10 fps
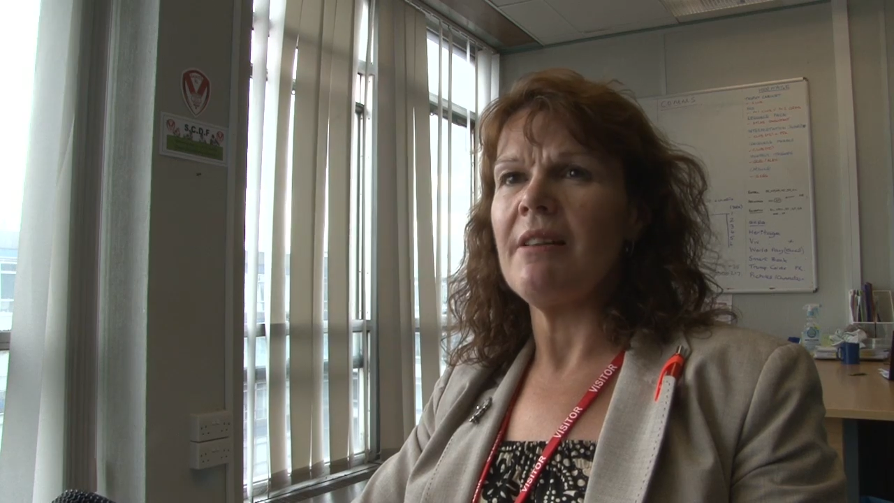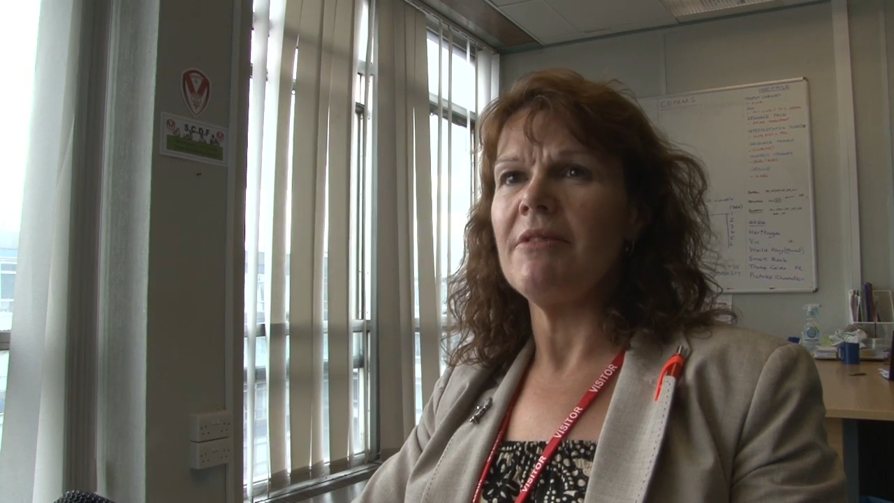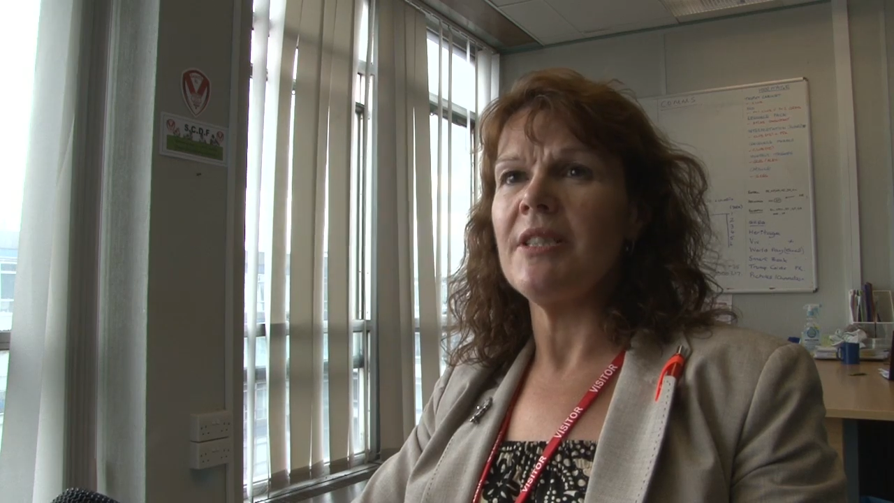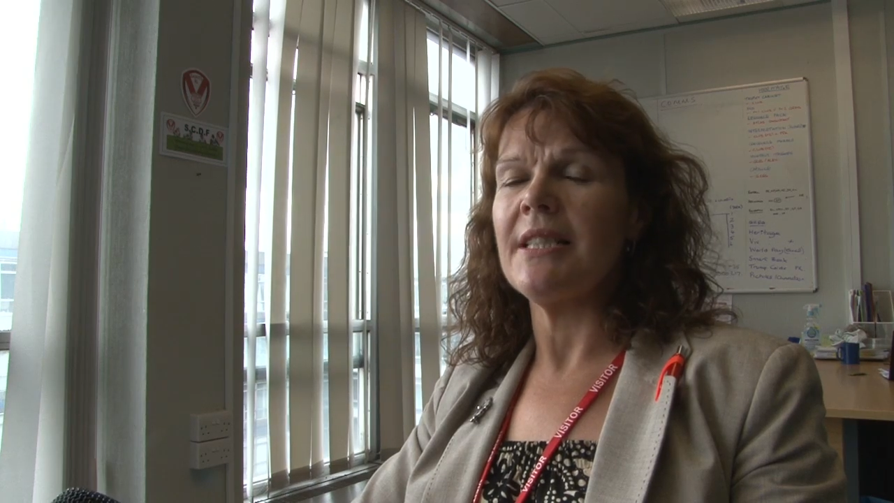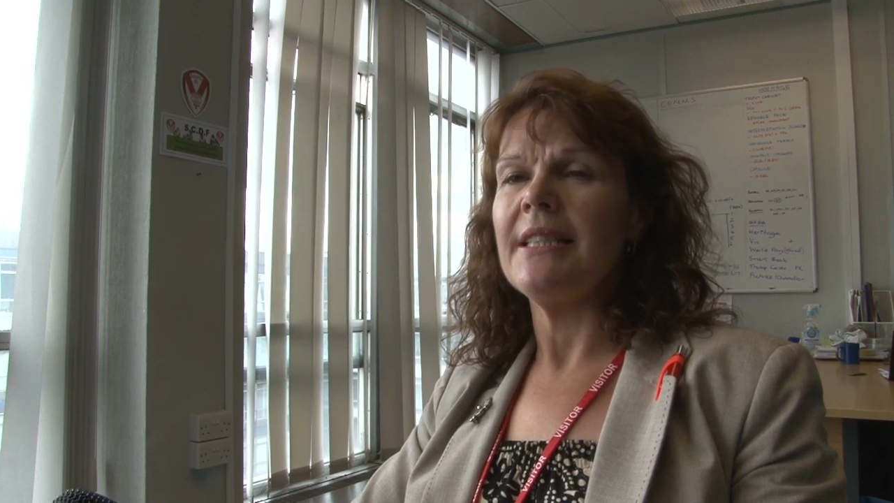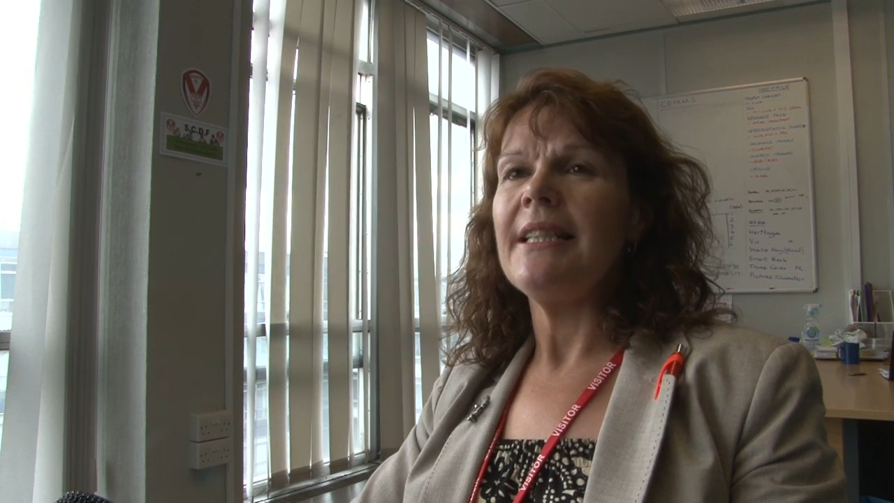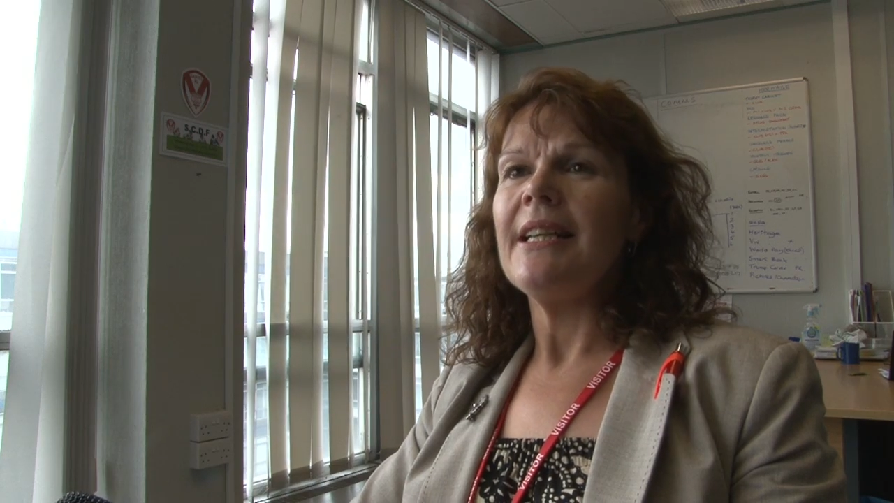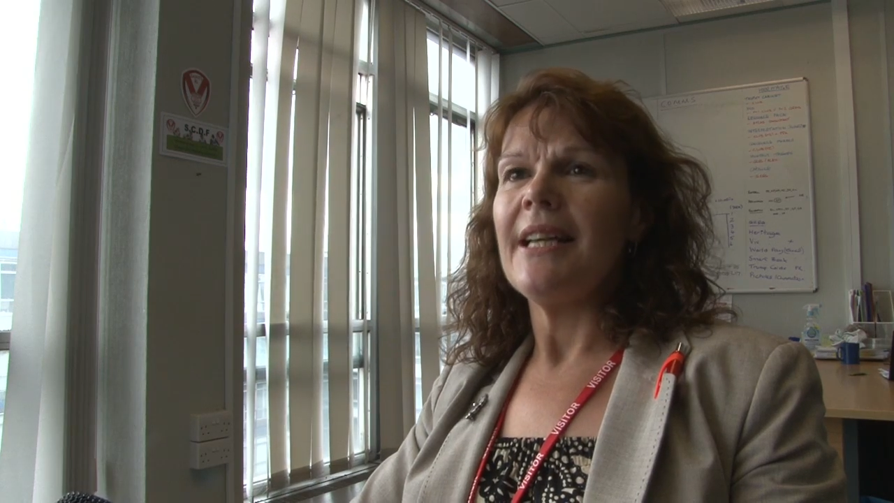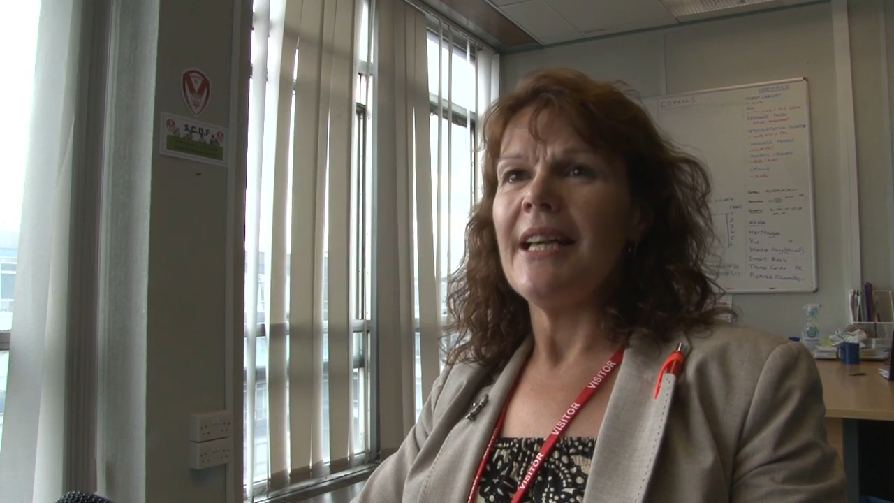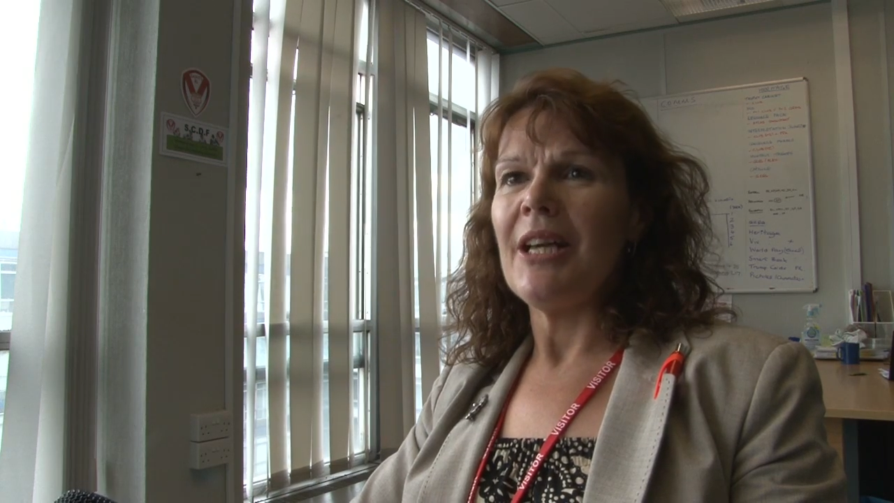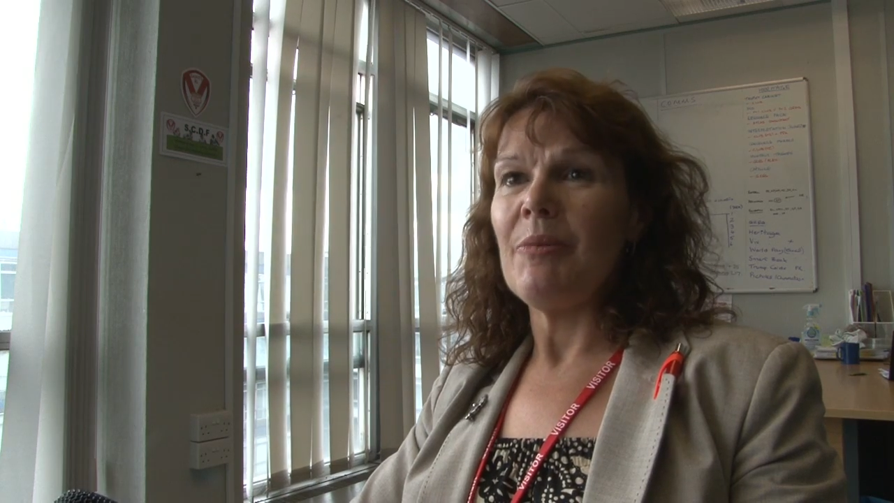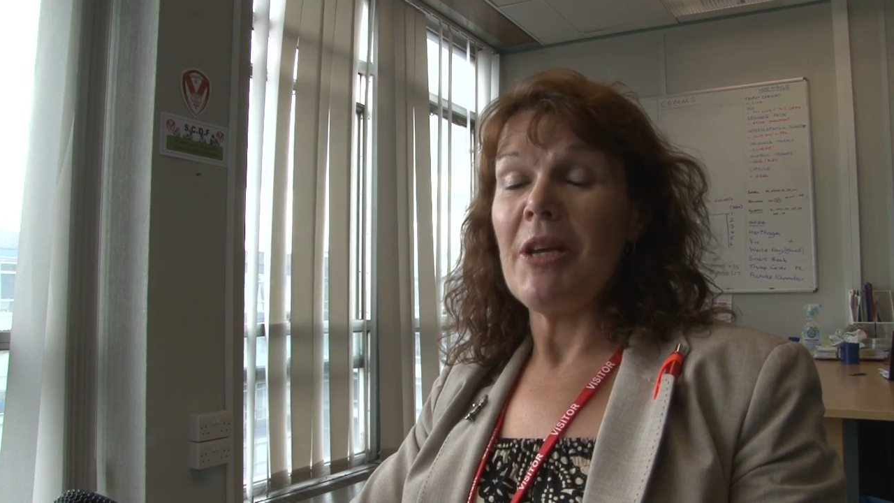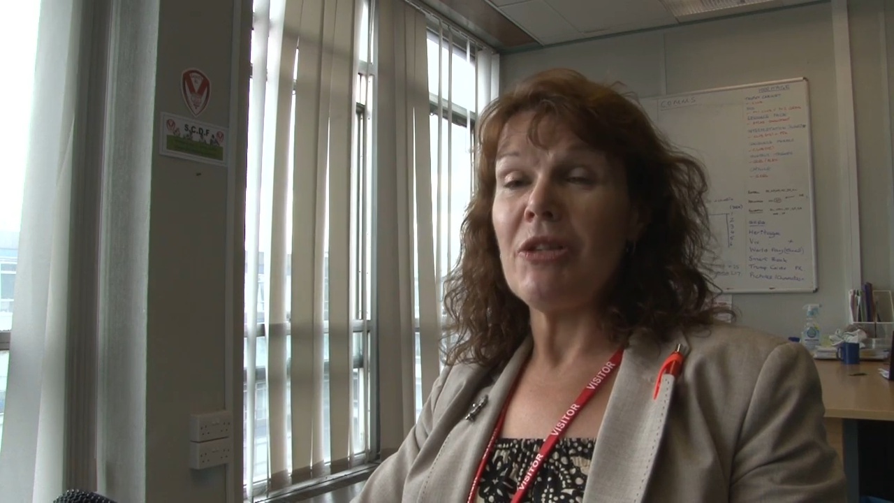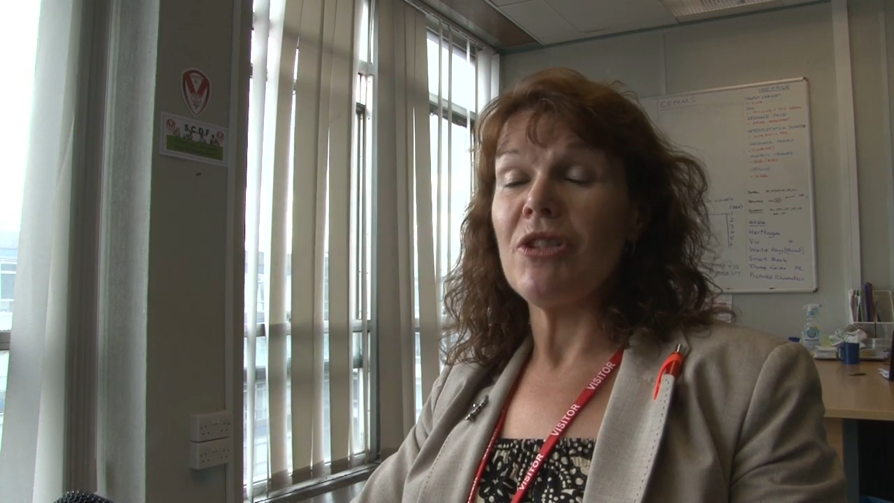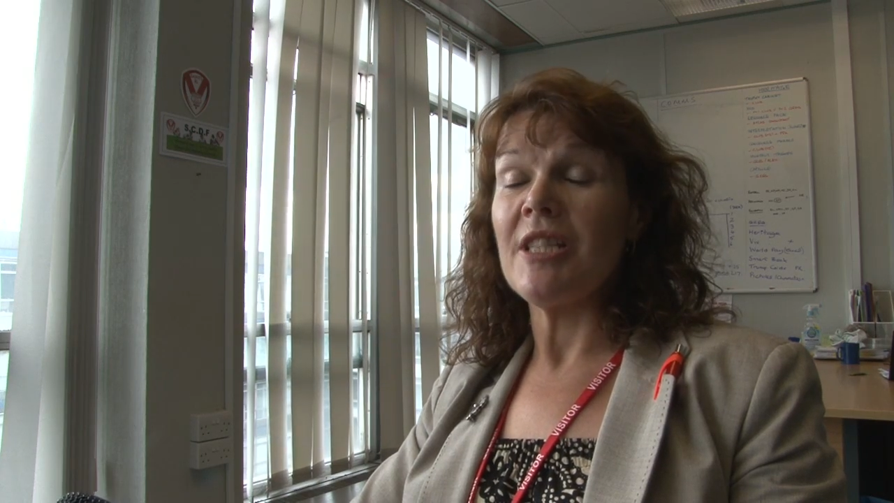was
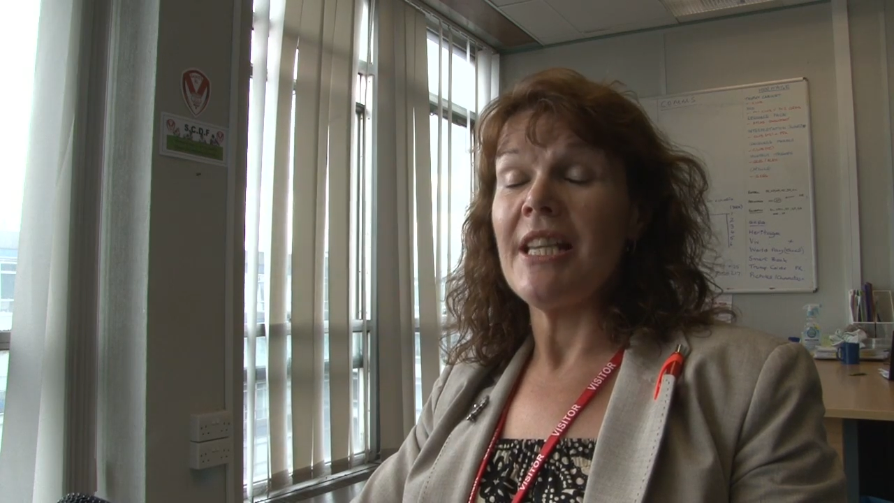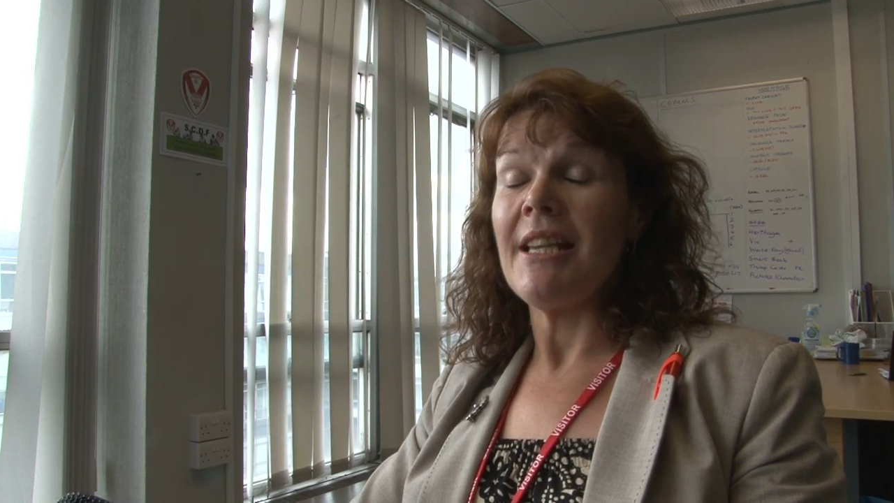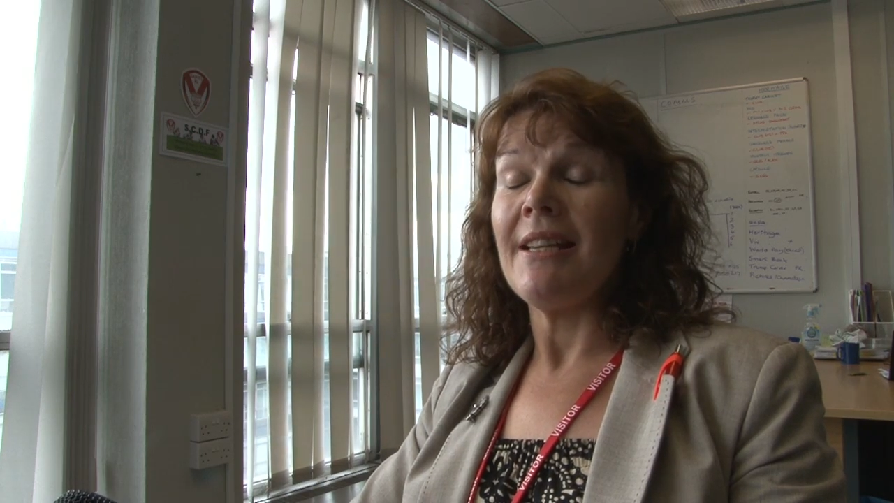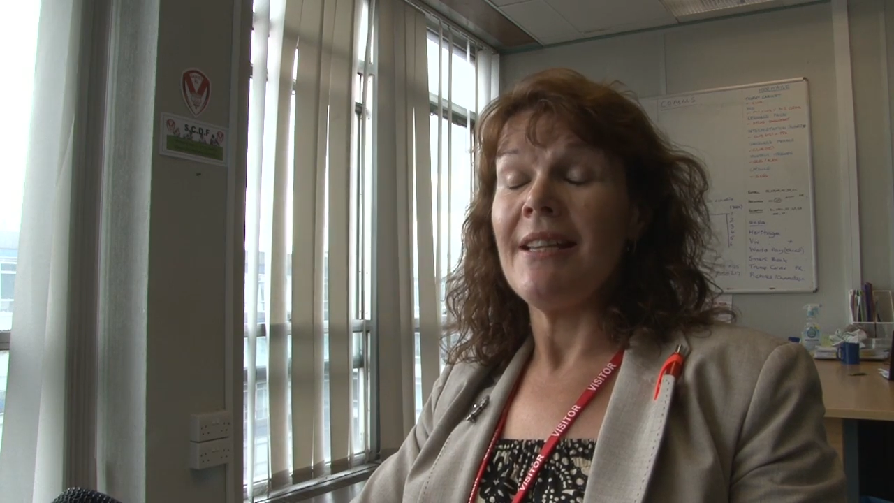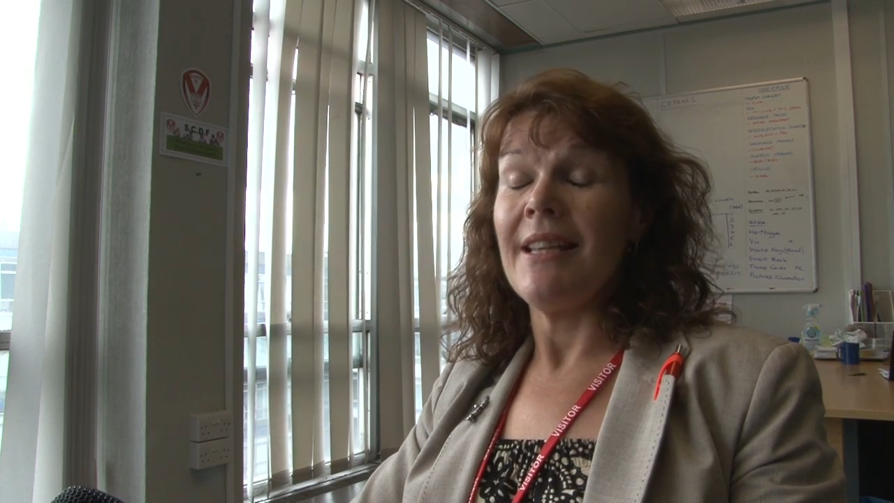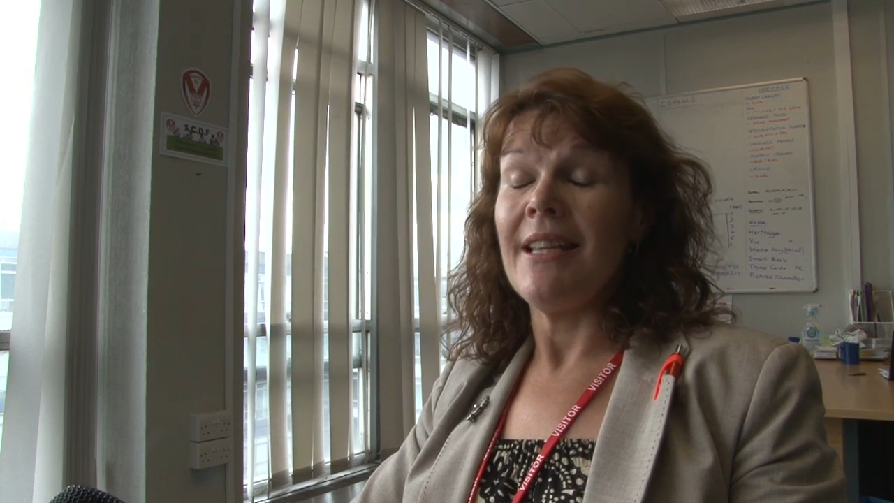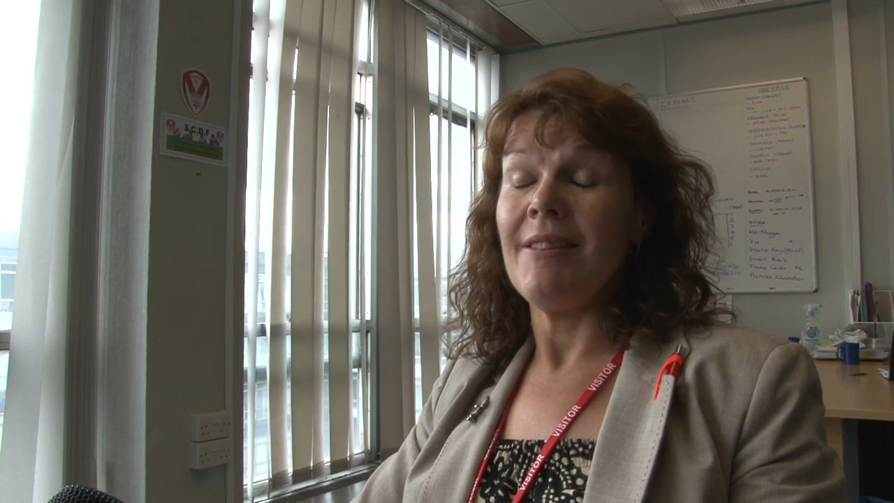interested in